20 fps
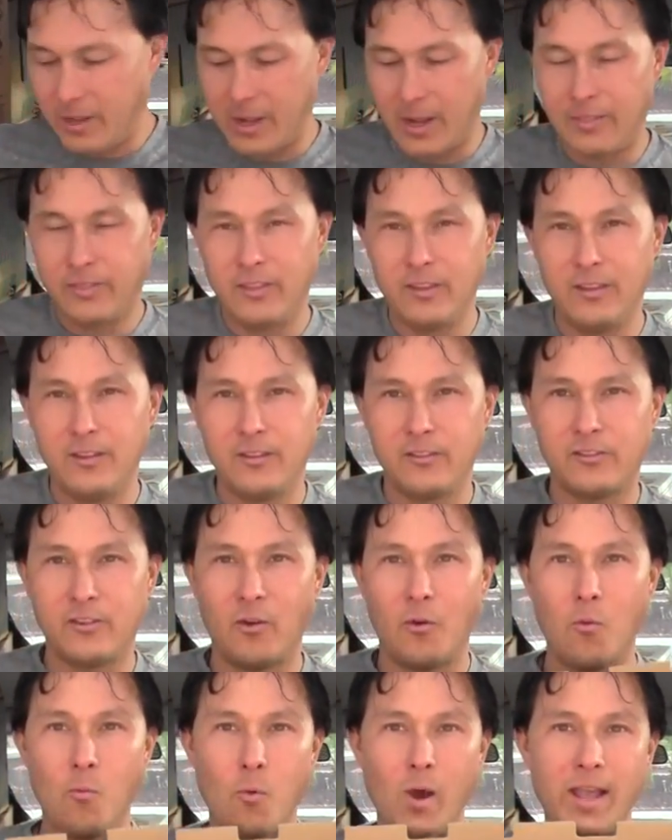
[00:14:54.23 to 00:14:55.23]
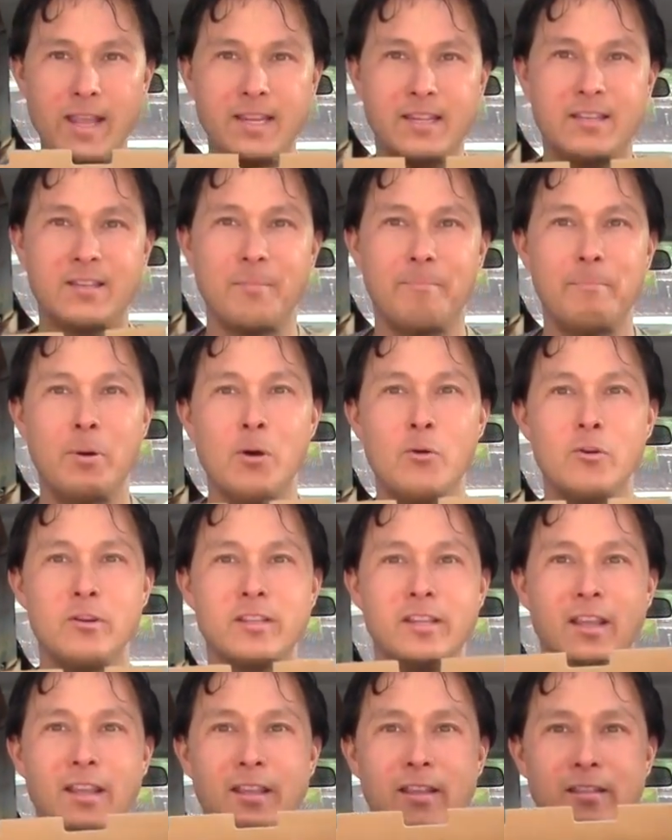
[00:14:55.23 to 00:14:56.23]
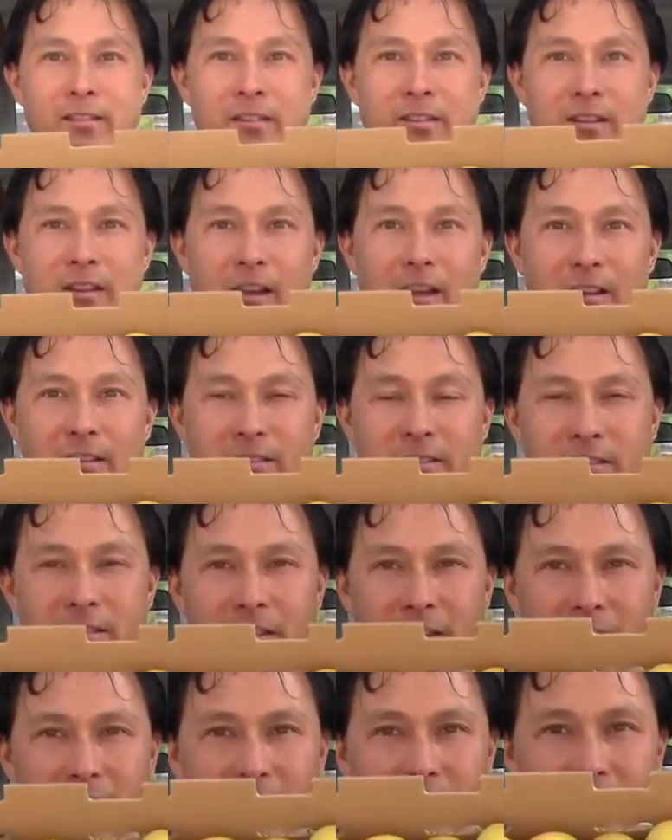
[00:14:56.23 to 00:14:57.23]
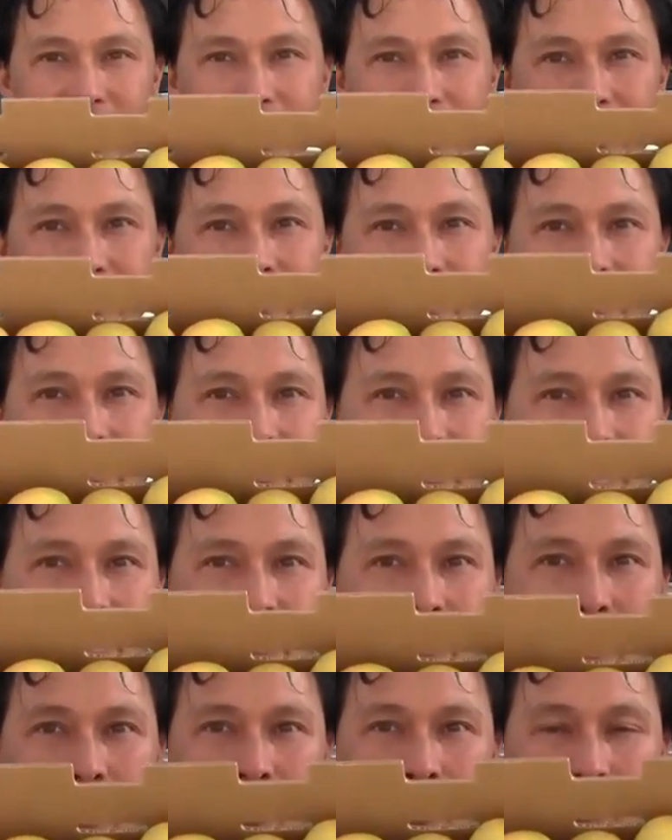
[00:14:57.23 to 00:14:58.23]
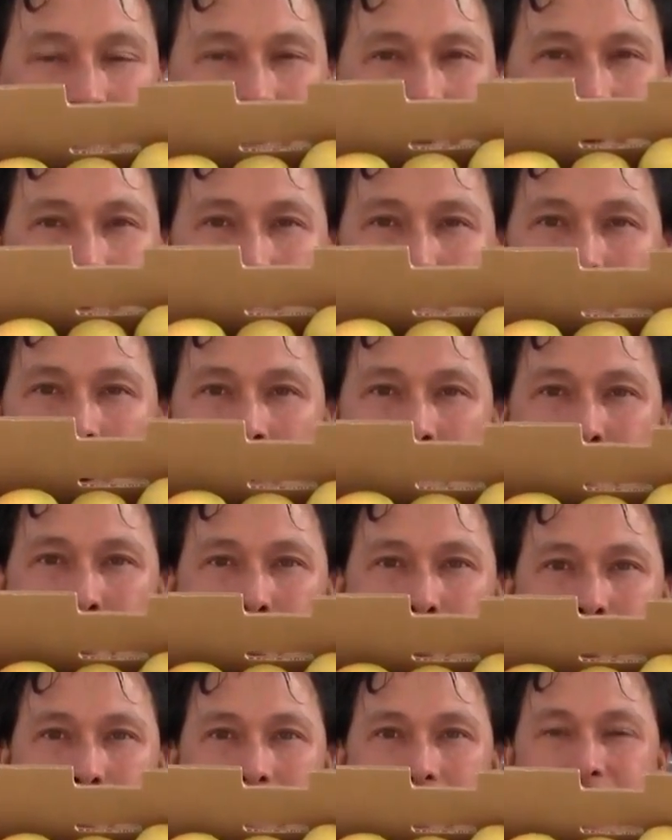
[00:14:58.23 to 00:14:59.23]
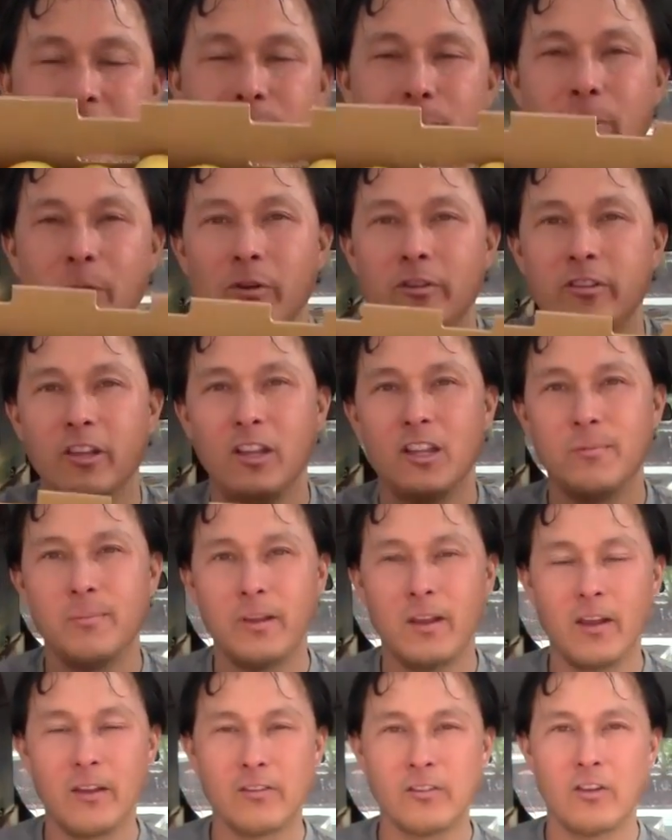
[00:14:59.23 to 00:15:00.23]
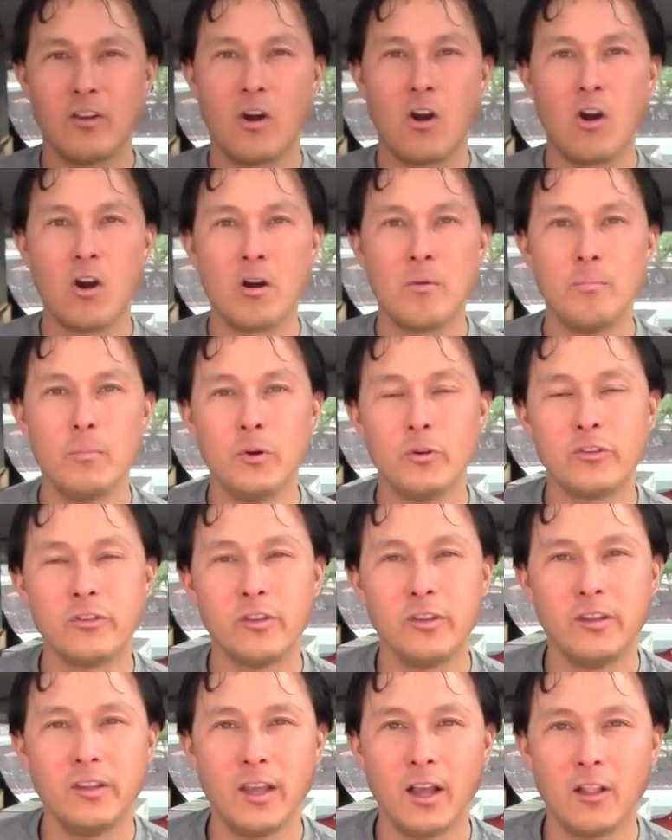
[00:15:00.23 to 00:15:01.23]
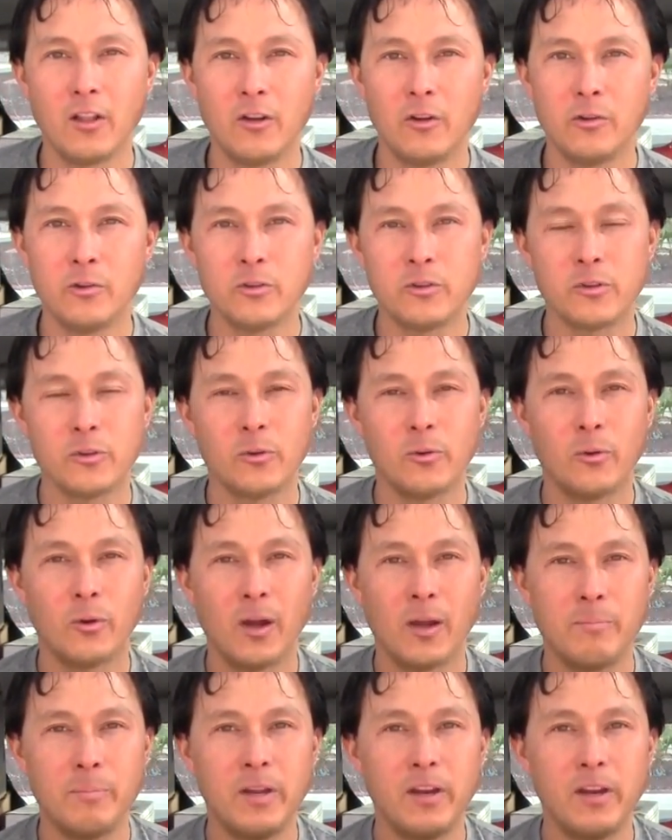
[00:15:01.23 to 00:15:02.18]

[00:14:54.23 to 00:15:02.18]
We got these white sapotes, and yes, these are uh, really ripe white sapotes because they are mostly yellow. So I